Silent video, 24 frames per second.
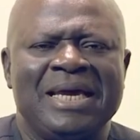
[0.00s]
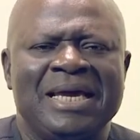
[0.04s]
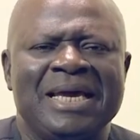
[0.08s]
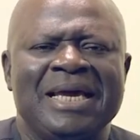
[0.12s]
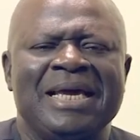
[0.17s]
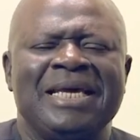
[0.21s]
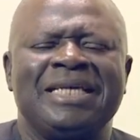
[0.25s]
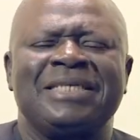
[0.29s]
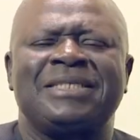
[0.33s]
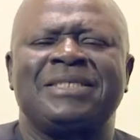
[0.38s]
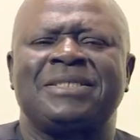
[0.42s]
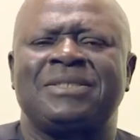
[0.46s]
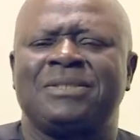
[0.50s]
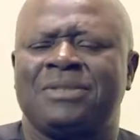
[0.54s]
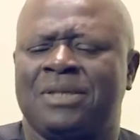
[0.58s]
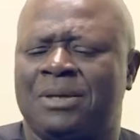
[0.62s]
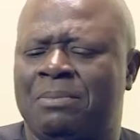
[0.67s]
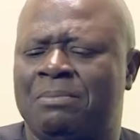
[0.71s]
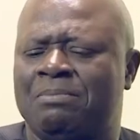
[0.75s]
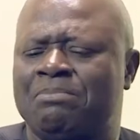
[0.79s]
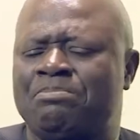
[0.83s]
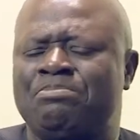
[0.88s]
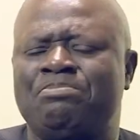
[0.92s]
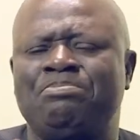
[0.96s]
is
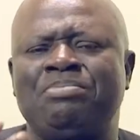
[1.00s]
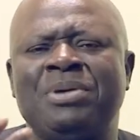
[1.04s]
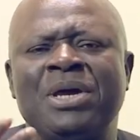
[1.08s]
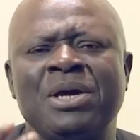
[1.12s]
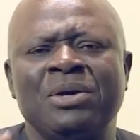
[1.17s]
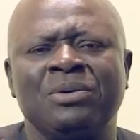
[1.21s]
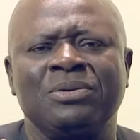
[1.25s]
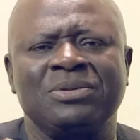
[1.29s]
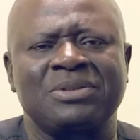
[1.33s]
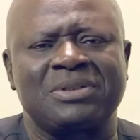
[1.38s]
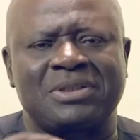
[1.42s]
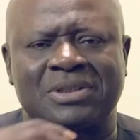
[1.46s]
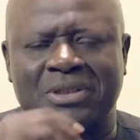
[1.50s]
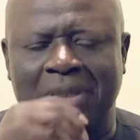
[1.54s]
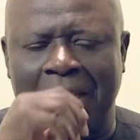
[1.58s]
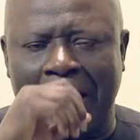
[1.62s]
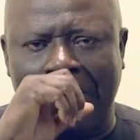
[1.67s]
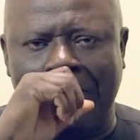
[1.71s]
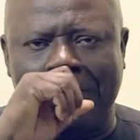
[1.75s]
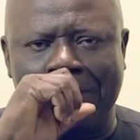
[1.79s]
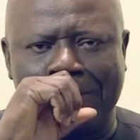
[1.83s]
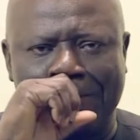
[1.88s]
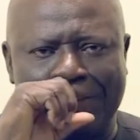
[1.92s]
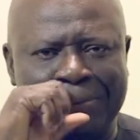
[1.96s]
built,
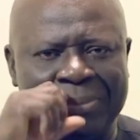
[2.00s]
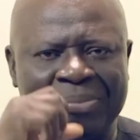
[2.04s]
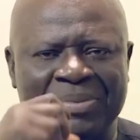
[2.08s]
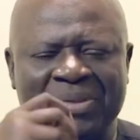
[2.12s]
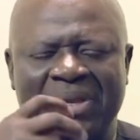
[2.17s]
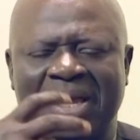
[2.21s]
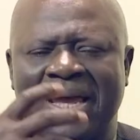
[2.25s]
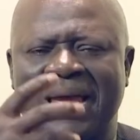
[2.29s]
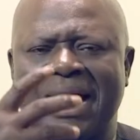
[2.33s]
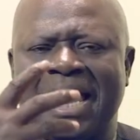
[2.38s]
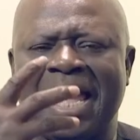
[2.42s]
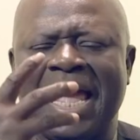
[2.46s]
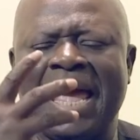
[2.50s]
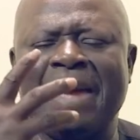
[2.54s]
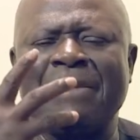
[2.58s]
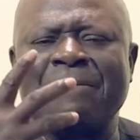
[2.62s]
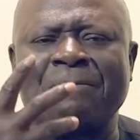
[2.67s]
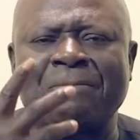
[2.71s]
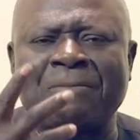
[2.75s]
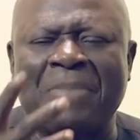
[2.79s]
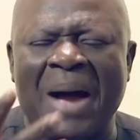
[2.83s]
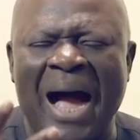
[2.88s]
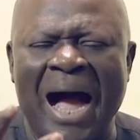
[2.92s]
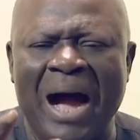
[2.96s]

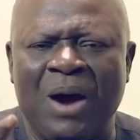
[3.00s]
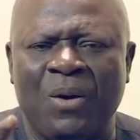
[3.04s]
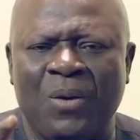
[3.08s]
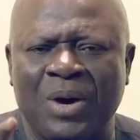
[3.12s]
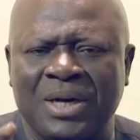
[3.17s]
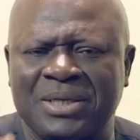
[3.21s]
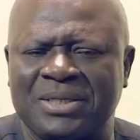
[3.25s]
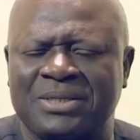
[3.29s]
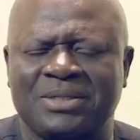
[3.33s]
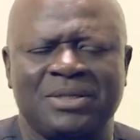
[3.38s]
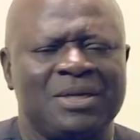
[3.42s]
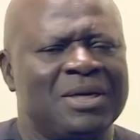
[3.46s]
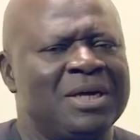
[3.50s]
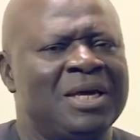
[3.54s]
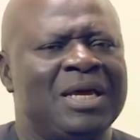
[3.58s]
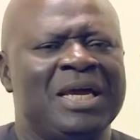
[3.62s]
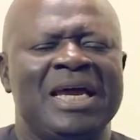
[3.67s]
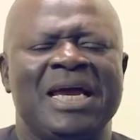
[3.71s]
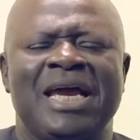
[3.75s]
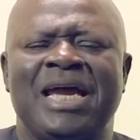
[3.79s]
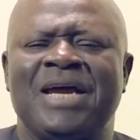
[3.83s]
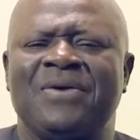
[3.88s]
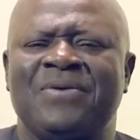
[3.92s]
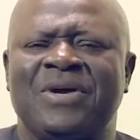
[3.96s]
empowered,
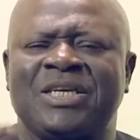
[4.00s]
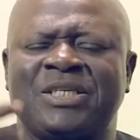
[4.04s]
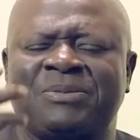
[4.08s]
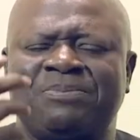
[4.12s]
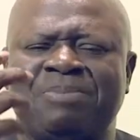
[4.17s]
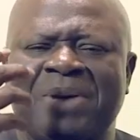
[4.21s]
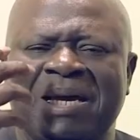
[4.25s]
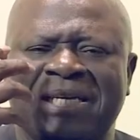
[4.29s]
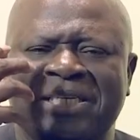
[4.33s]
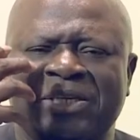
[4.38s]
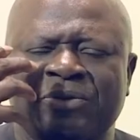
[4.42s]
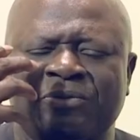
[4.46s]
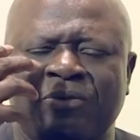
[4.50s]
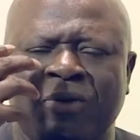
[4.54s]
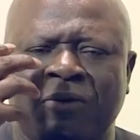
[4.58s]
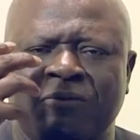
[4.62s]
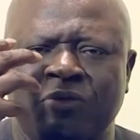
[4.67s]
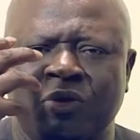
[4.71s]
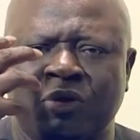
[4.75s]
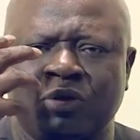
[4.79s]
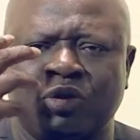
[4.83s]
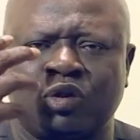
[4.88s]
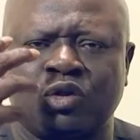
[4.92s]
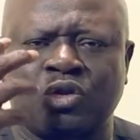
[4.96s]
irrespective
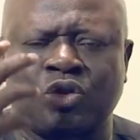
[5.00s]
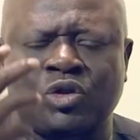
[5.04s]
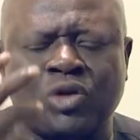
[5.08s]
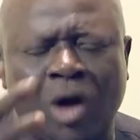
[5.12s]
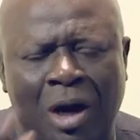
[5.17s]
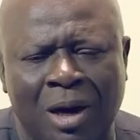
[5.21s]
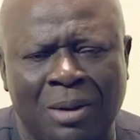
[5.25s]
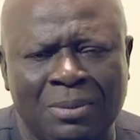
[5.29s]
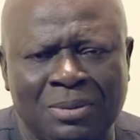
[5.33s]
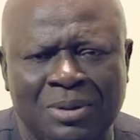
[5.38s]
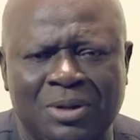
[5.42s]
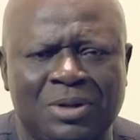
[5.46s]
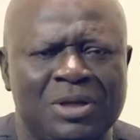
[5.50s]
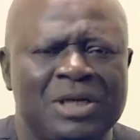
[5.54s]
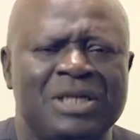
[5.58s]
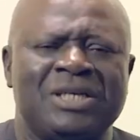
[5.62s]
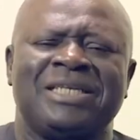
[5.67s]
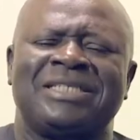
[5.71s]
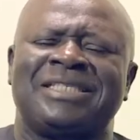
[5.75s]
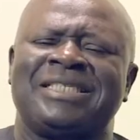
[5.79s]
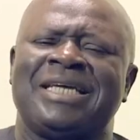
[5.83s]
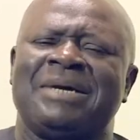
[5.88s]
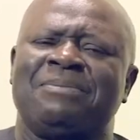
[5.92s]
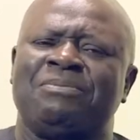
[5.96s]
of your tongue,
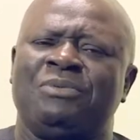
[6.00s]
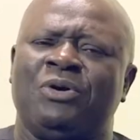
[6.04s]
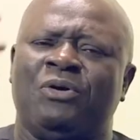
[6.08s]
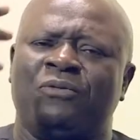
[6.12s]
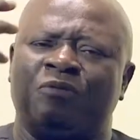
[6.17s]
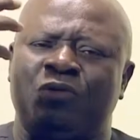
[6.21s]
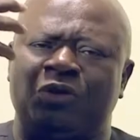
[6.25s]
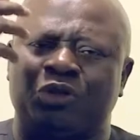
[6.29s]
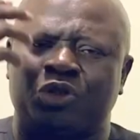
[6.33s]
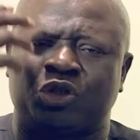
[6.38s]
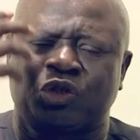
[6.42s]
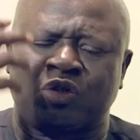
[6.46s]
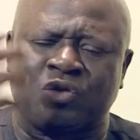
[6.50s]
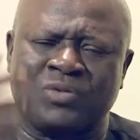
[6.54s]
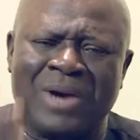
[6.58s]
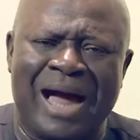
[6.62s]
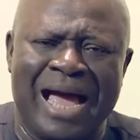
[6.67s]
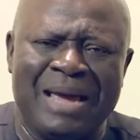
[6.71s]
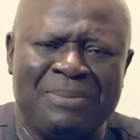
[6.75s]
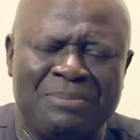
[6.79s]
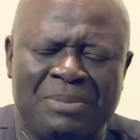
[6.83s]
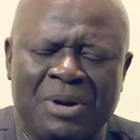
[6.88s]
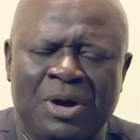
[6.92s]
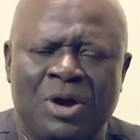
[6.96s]
irrespective of your
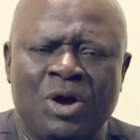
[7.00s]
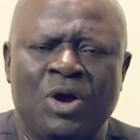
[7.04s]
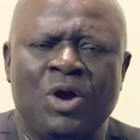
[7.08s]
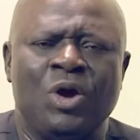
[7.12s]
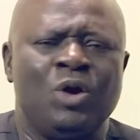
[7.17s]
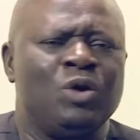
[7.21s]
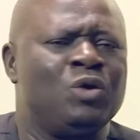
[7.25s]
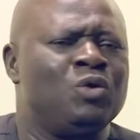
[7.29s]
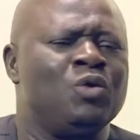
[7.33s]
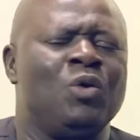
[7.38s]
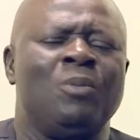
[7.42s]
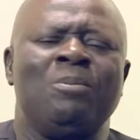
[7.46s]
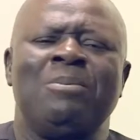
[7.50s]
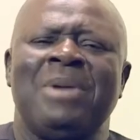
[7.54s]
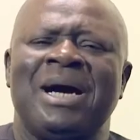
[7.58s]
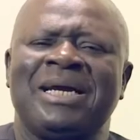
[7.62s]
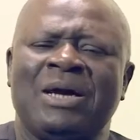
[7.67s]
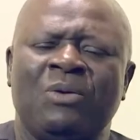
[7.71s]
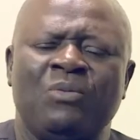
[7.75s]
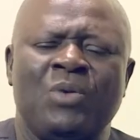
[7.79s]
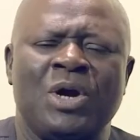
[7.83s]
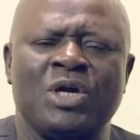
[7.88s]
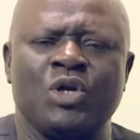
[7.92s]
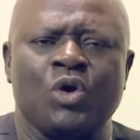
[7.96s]
tribe, no
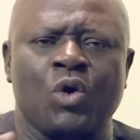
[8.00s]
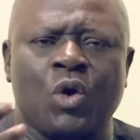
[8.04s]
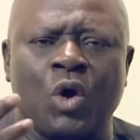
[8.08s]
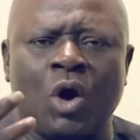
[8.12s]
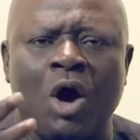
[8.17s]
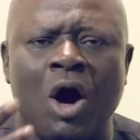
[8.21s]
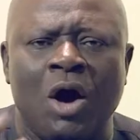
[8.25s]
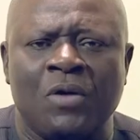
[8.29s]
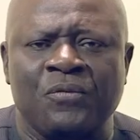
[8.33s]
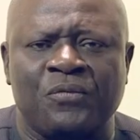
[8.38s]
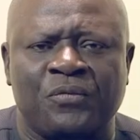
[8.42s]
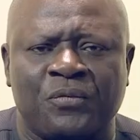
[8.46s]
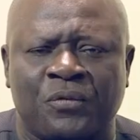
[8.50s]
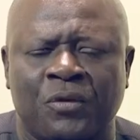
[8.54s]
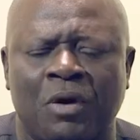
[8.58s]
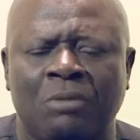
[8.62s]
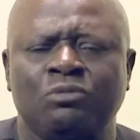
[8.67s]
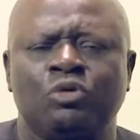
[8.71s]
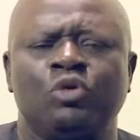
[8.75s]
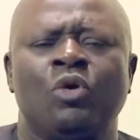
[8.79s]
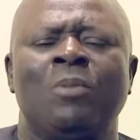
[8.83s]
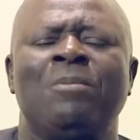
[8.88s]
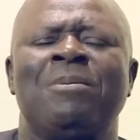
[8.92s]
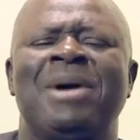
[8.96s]
matter where you come
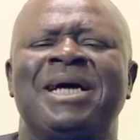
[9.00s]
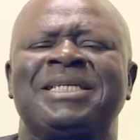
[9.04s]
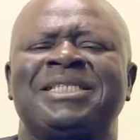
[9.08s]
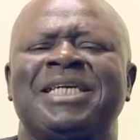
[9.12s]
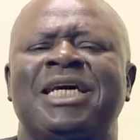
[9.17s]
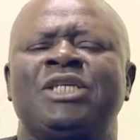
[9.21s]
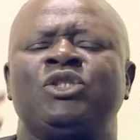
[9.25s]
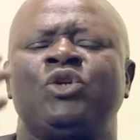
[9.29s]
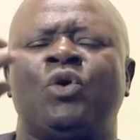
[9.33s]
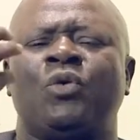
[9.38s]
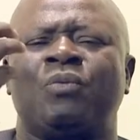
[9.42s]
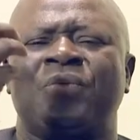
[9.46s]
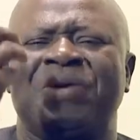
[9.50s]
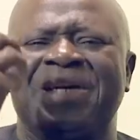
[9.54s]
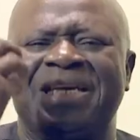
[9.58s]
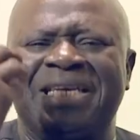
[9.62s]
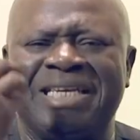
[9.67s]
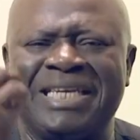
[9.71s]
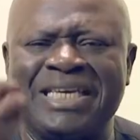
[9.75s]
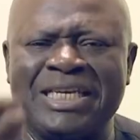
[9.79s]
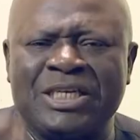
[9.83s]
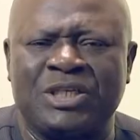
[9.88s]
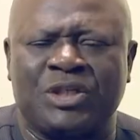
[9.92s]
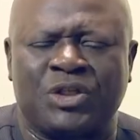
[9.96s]
from, no matter your
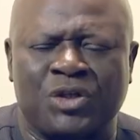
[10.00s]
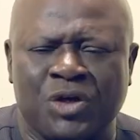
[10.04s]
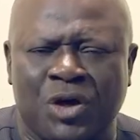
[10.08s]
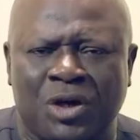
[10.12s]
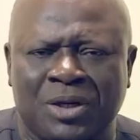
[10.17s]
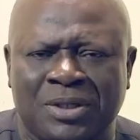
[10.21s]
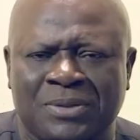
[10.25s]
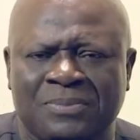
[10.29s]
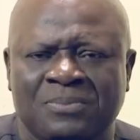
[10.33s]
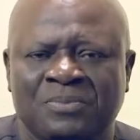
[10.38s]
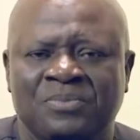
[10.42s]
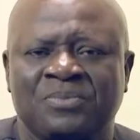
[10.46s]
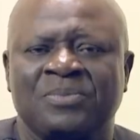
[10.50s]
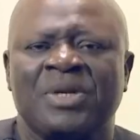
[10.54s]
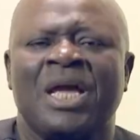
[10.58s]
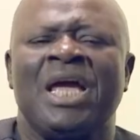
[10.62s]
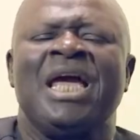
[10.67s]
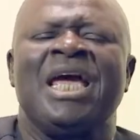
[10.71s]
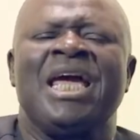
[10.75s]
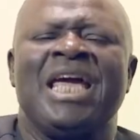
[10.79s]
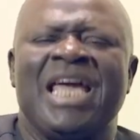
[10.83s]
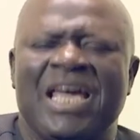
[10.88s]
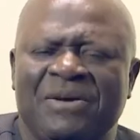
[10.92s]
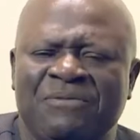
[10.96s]
religion,
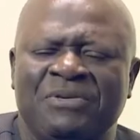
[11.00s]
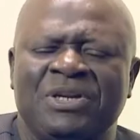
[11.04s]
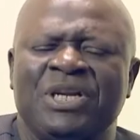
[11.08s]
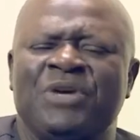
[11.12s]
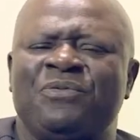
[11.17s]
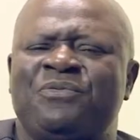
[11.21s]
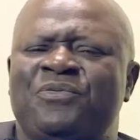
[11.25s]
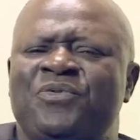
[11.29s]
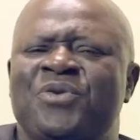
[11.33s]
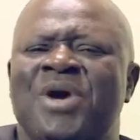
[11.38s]
even if